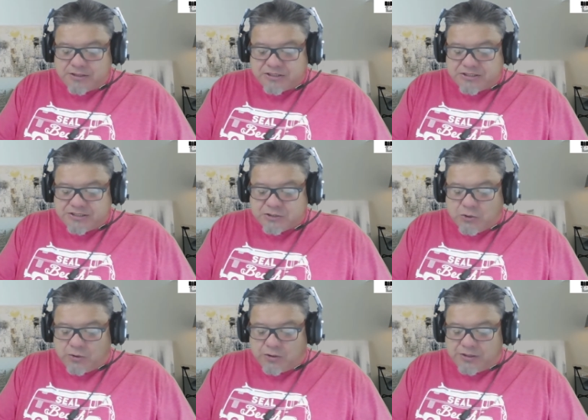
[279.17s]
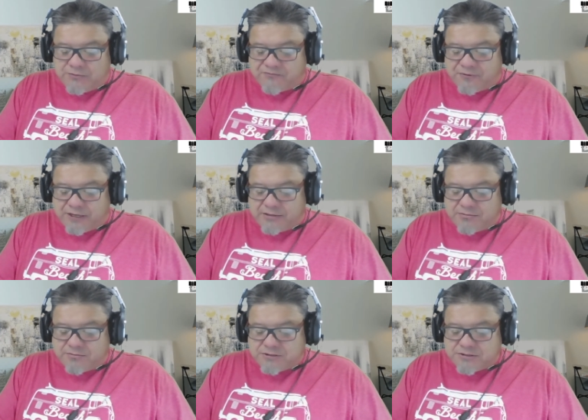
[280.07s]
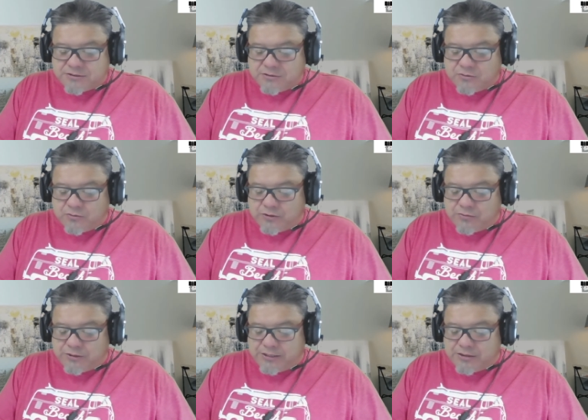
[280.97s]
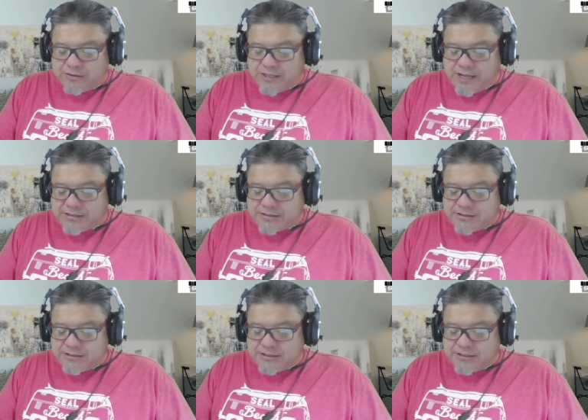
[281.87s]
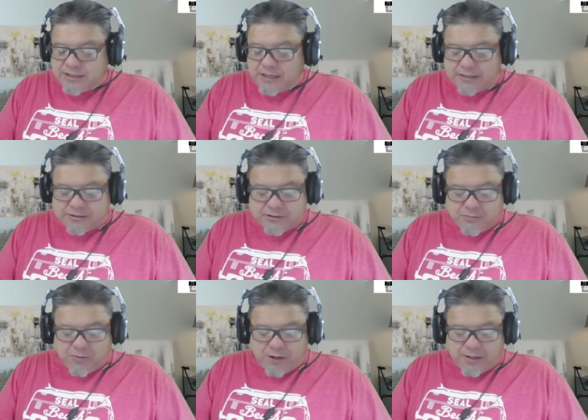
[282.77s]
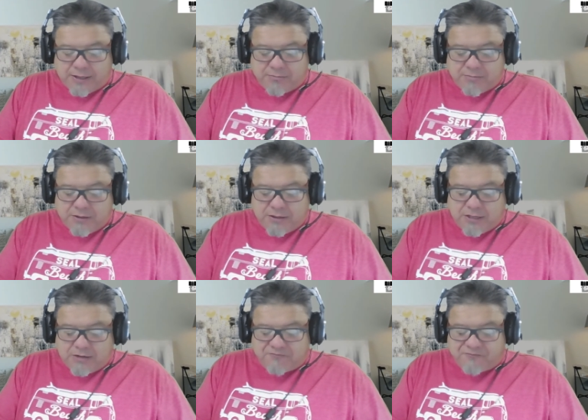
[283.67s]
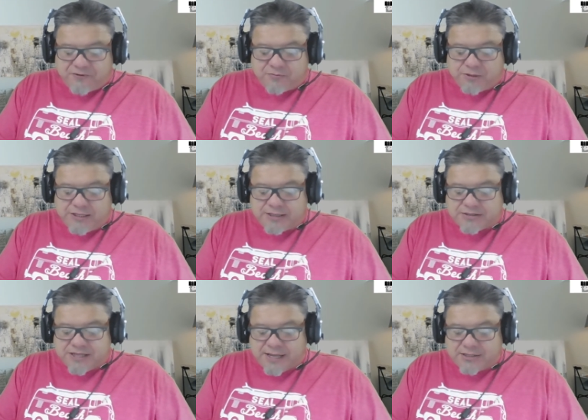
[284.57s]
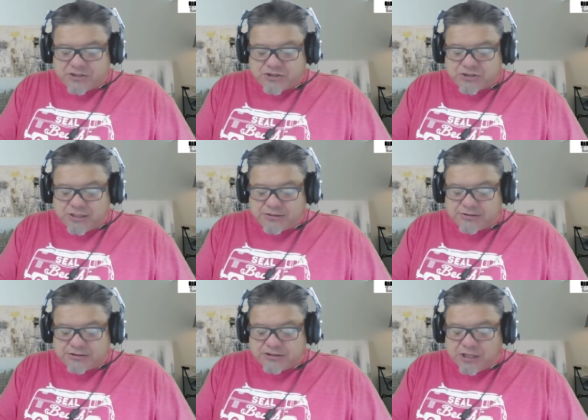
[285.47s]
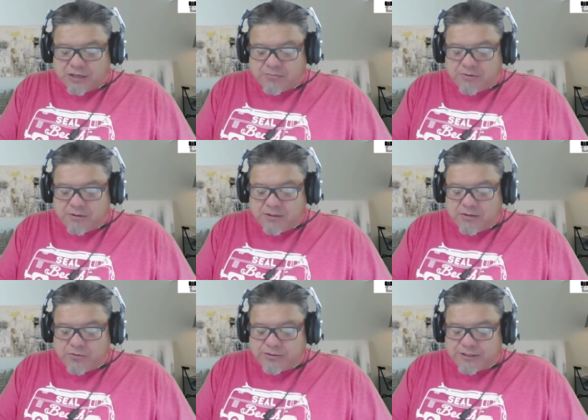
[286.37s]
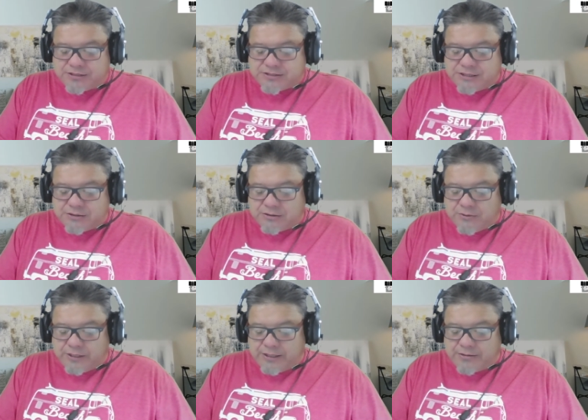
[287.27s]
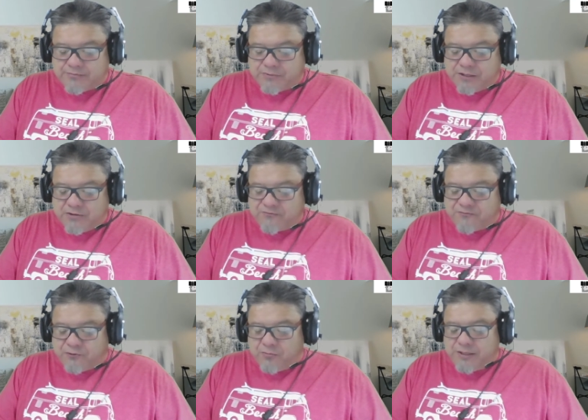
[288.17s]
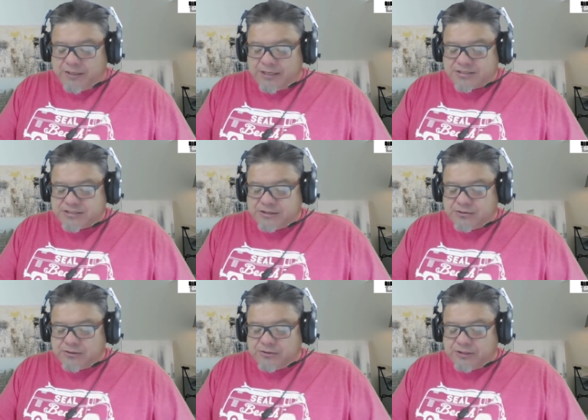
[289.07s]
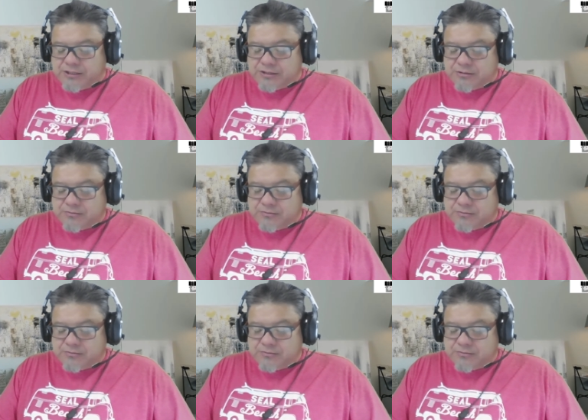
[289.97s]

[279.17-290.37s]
These corner frames will be connected at the bottom and firmly attached at the top with a single ring, forming a single unit.